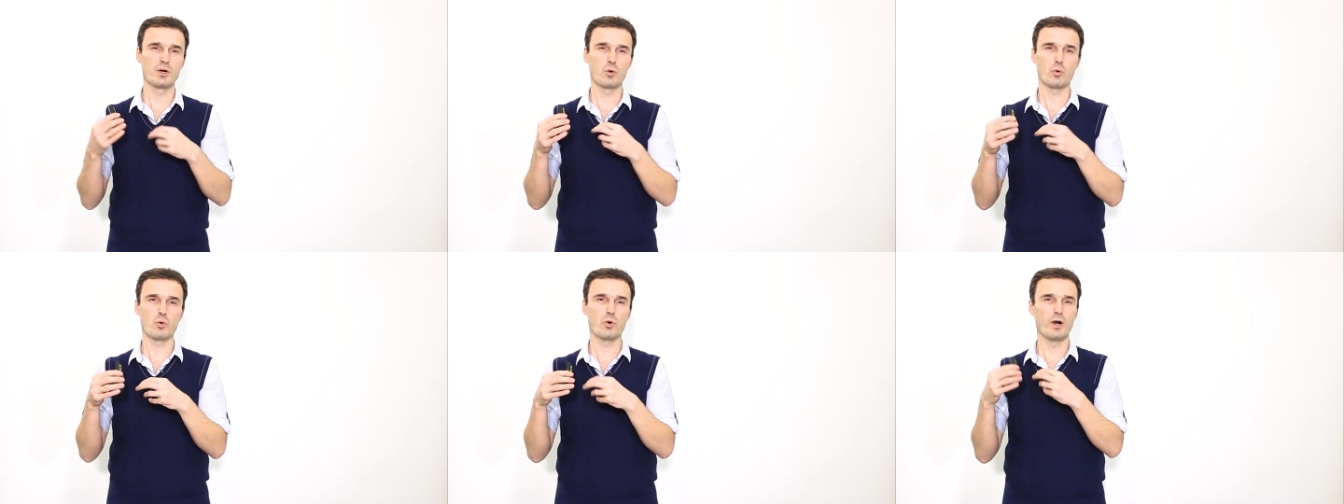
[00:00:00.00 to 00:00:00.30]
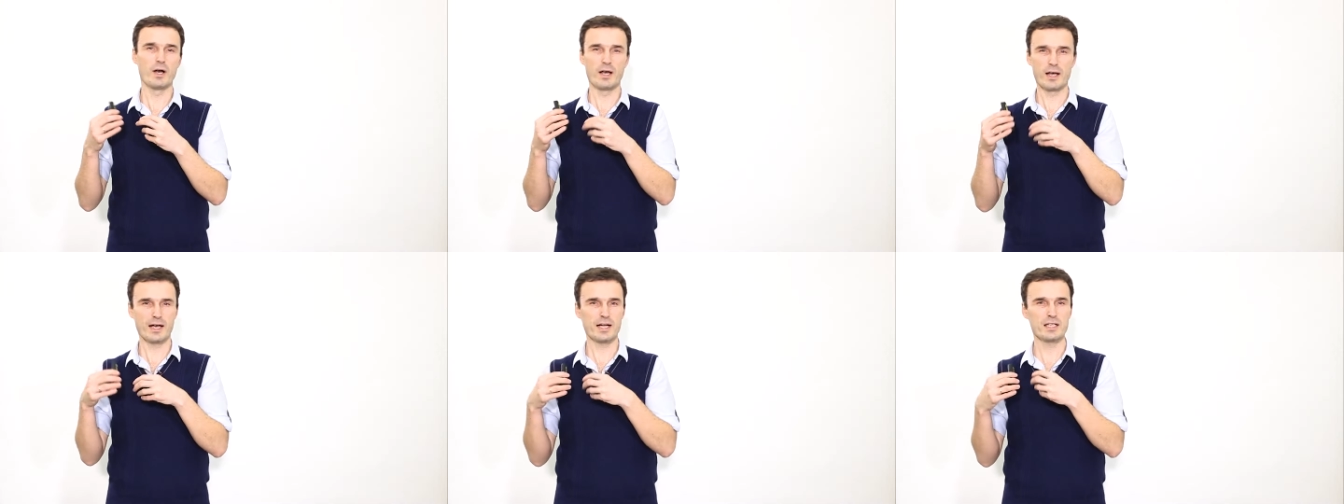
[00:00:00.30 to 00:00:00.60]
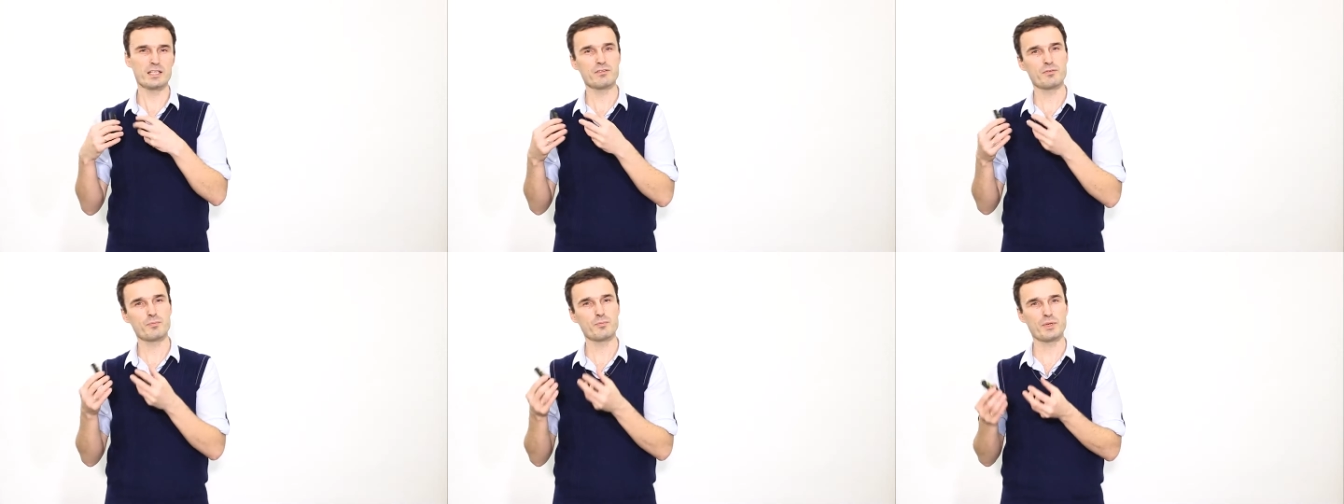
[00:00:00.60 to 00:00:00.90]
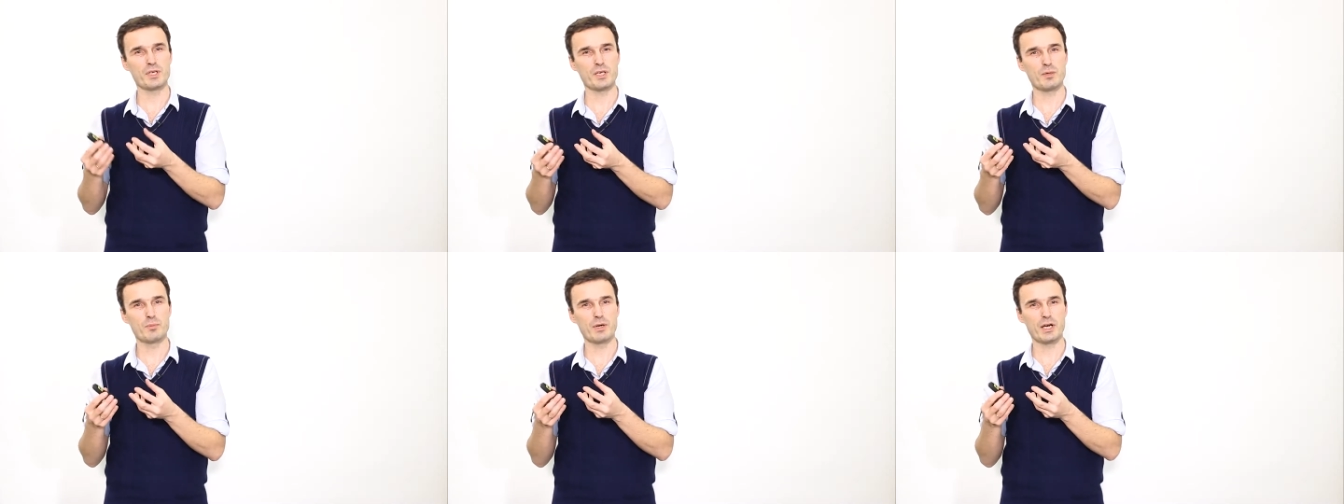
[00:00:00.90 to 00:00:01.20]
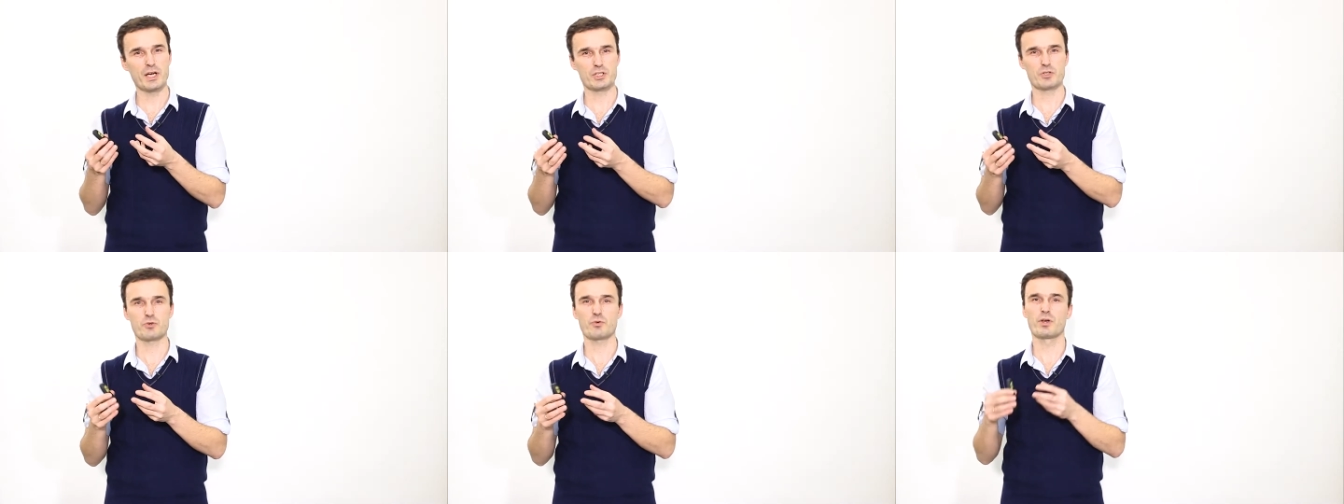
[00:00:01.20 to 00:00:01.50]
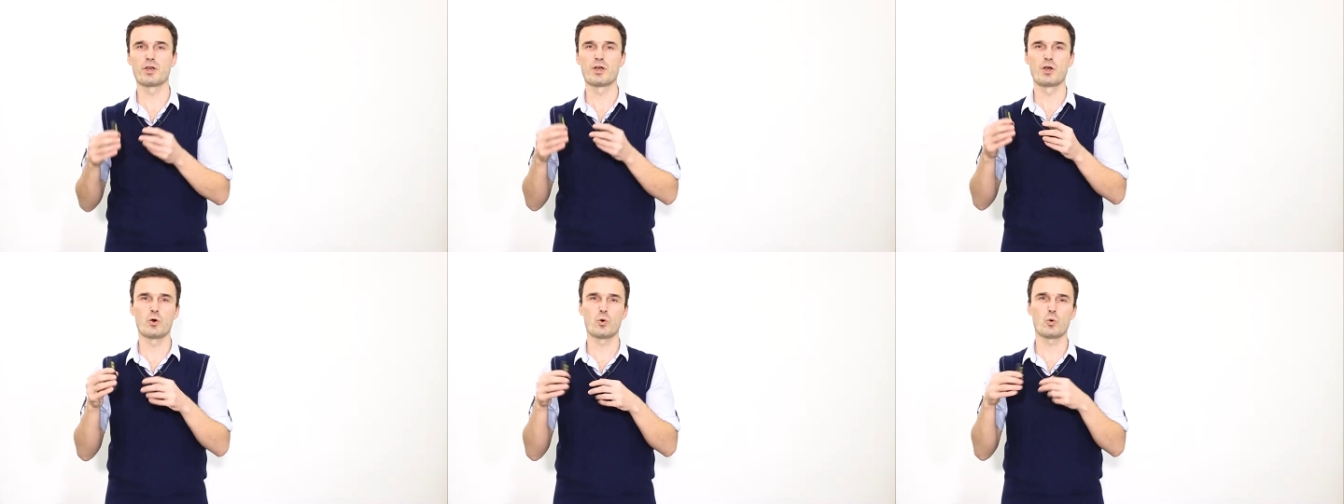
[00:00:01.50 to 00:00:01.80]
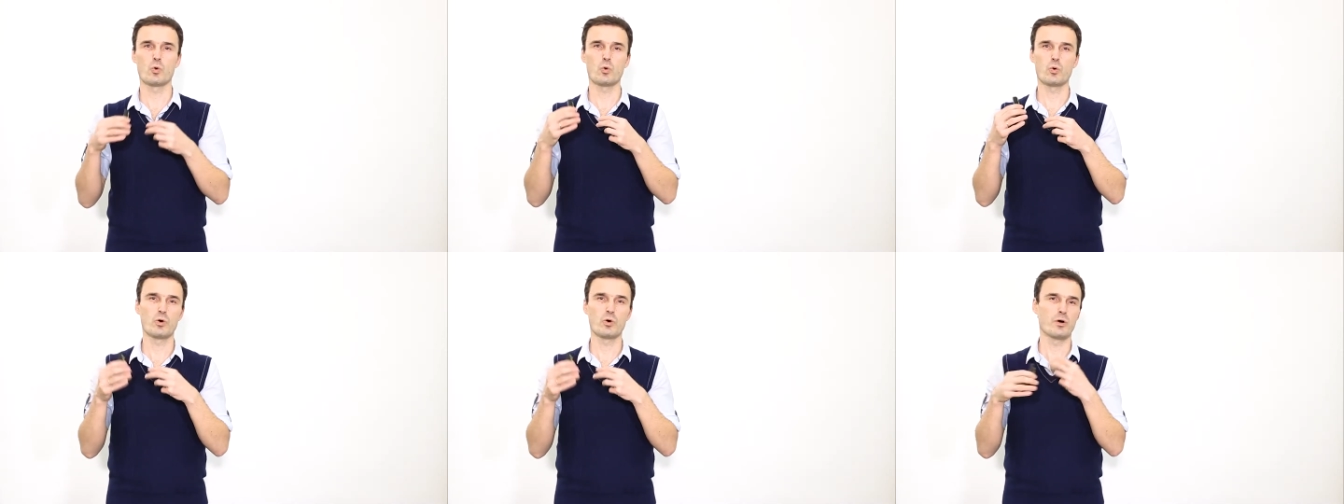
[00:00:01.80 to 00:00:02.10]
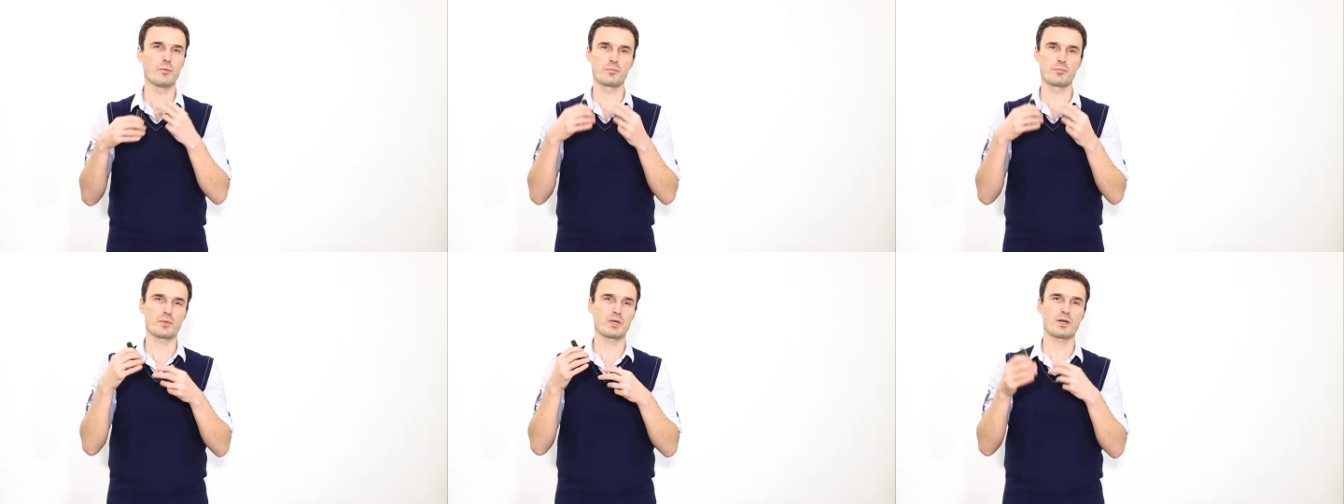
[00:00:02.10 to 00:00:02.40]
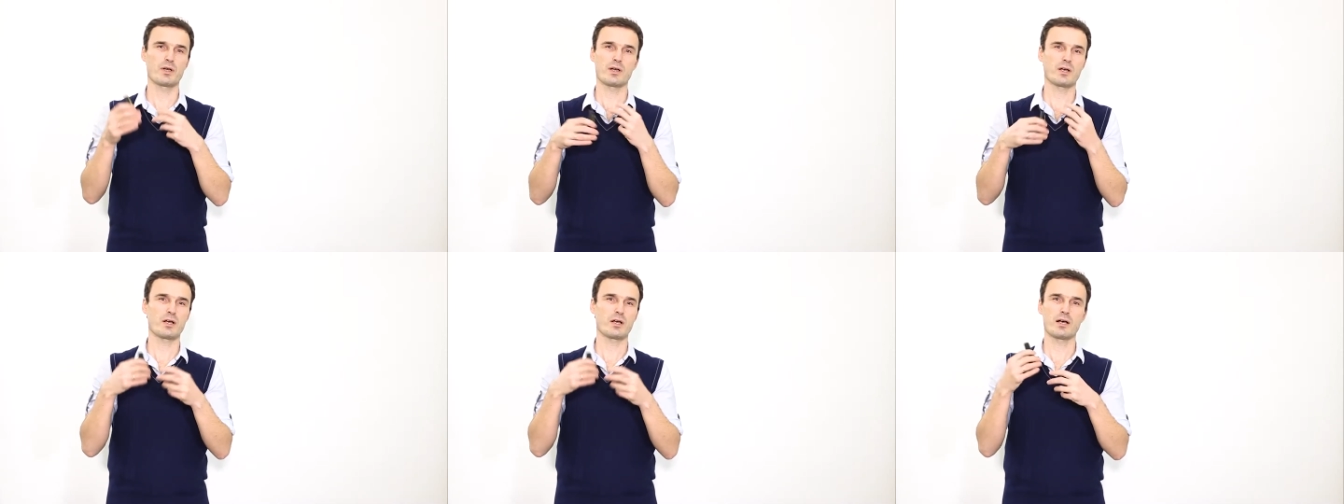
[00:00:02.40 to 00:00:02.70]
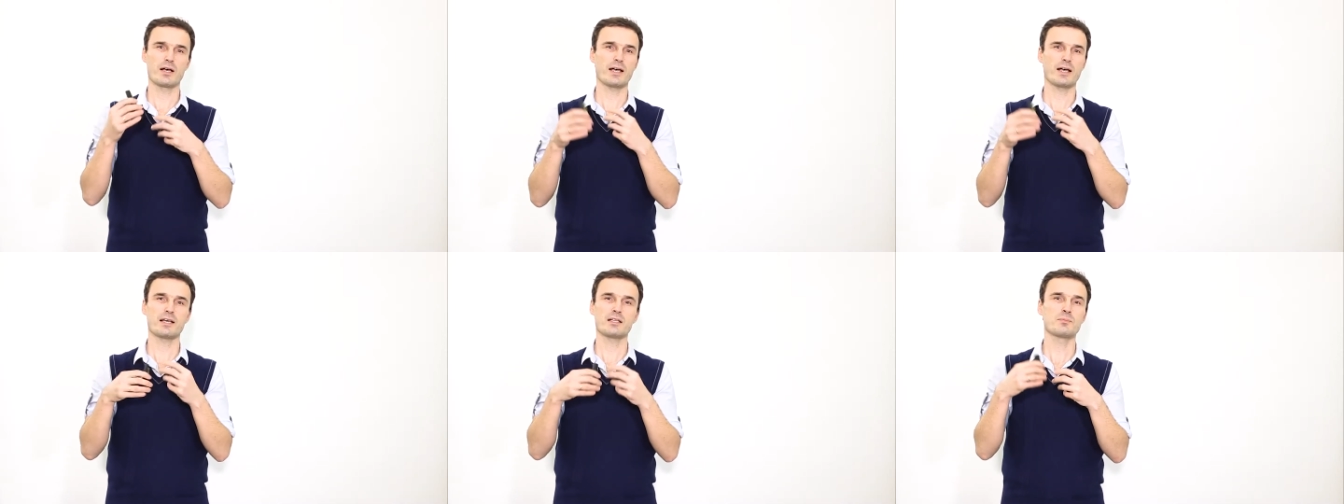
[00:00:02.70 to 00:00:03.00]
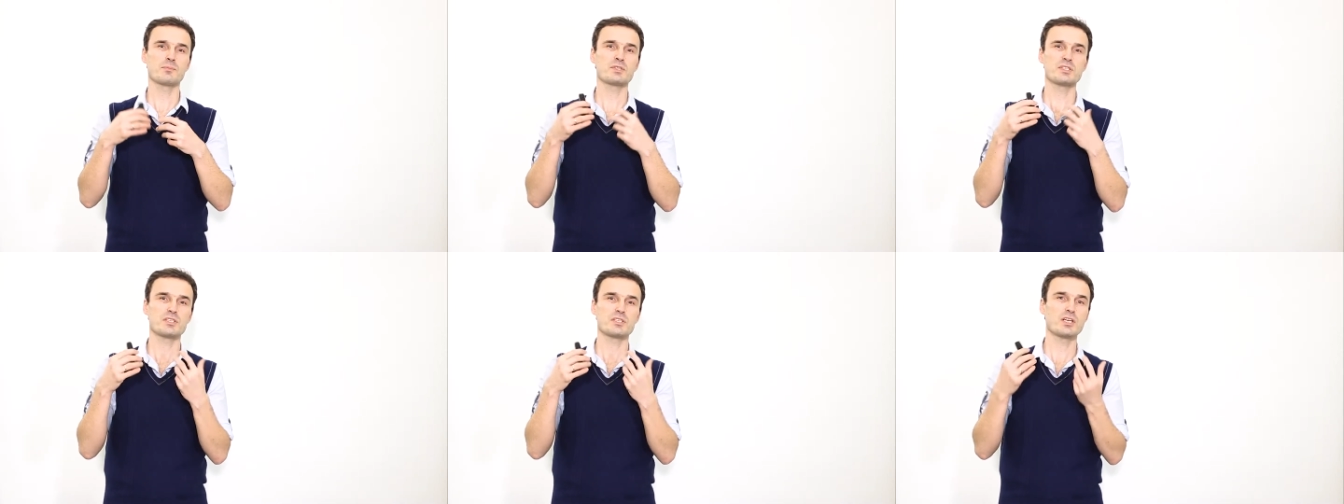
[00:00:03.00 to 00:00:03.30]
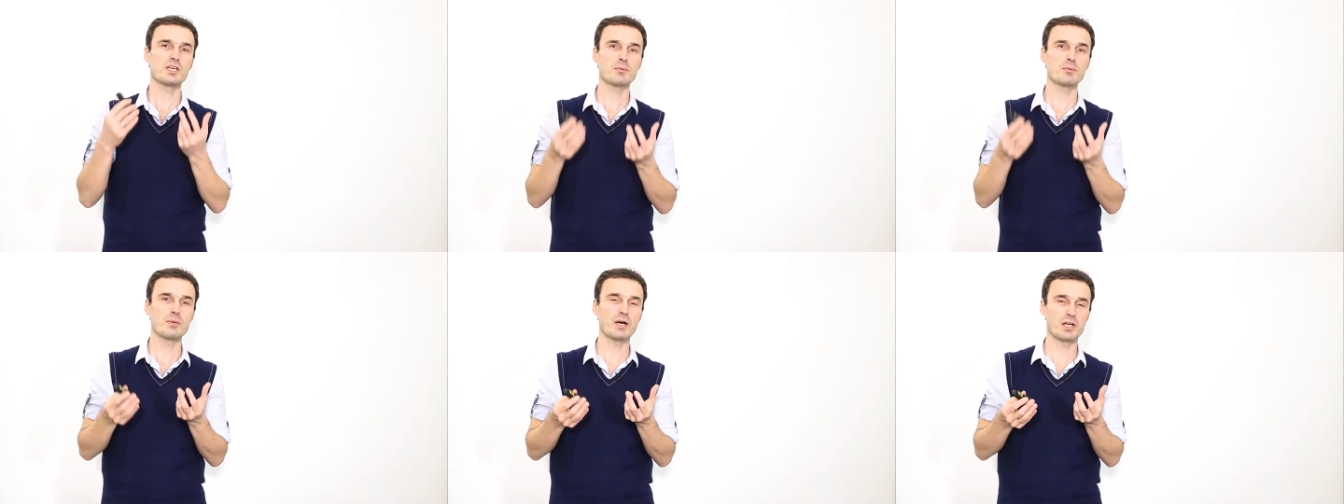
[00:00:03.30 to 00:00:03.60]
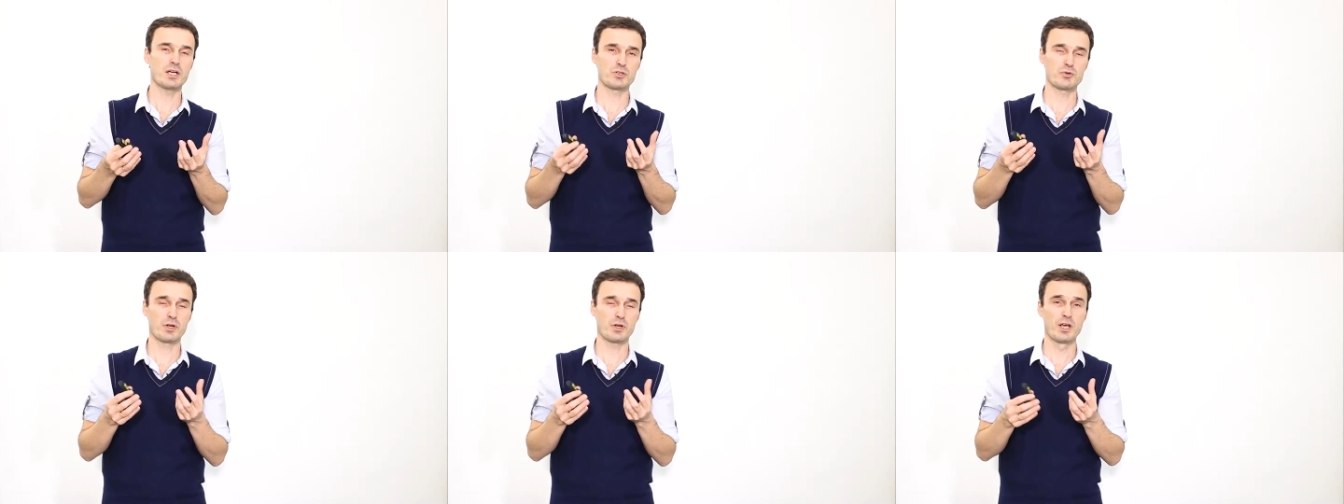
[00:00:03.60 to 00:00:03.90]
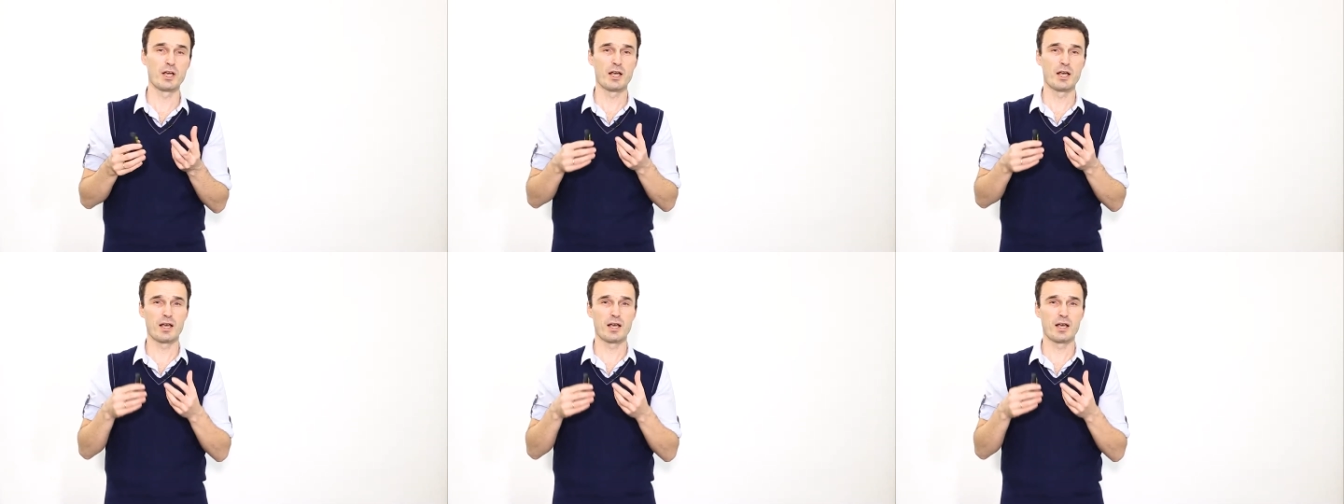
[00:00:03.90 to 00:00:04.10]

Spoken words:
or LFP battery or NMC battery,